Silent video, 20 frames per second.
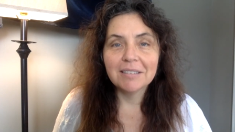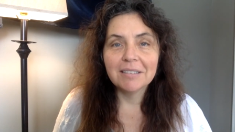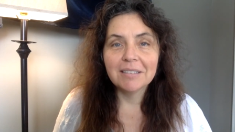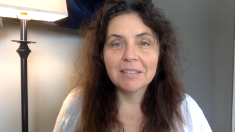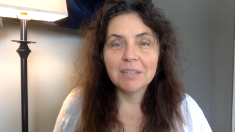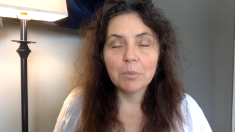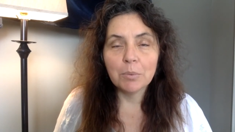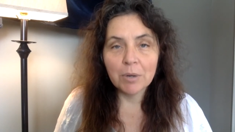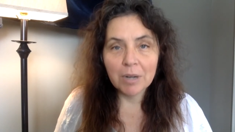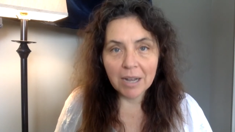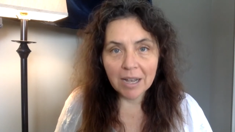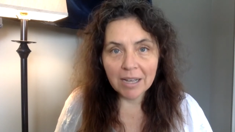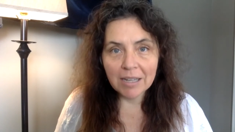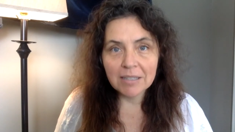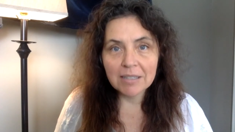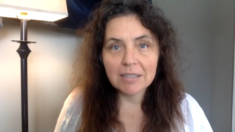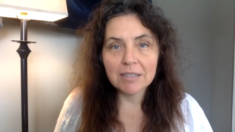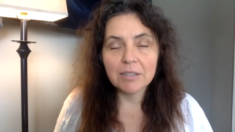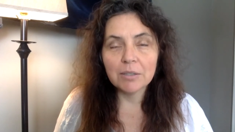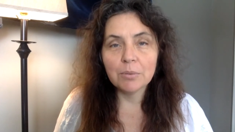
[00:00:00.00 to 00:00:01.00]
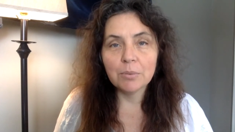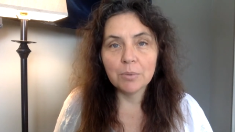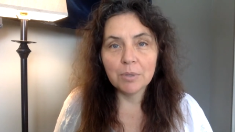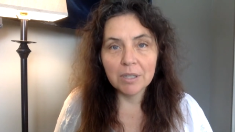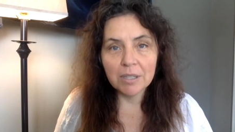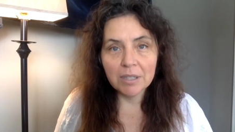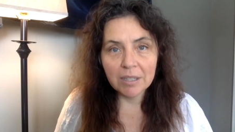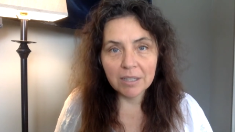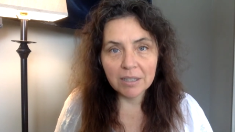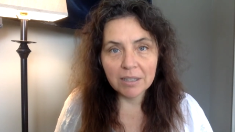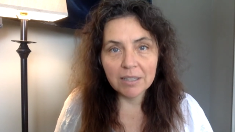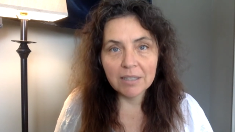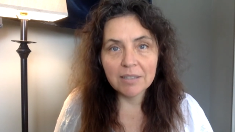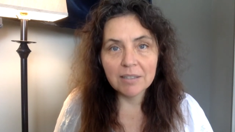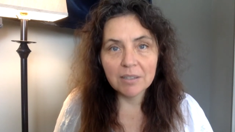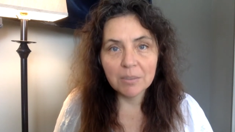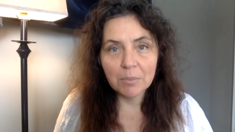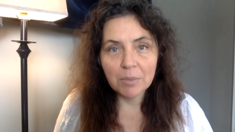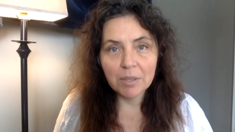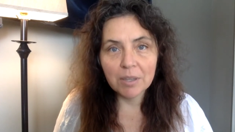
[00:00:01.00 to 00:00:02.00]
that we're asked to really
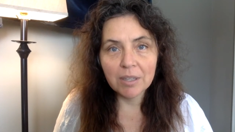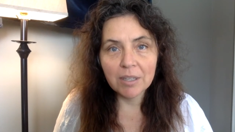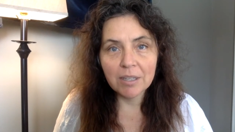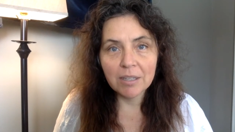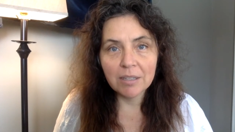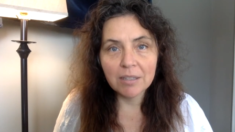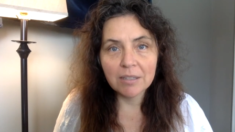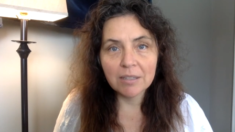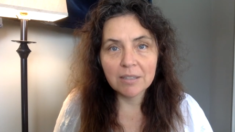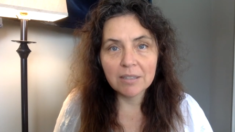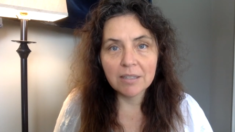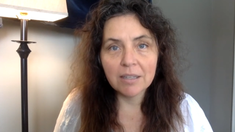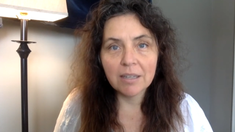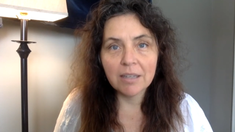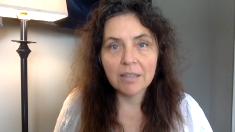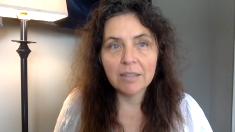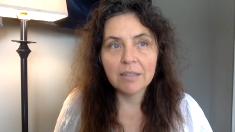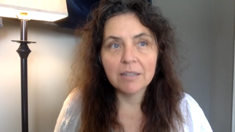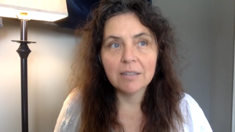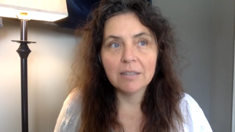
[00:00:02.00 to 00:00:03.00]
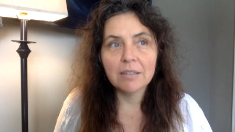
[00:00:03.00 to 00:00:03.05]
listen within and say,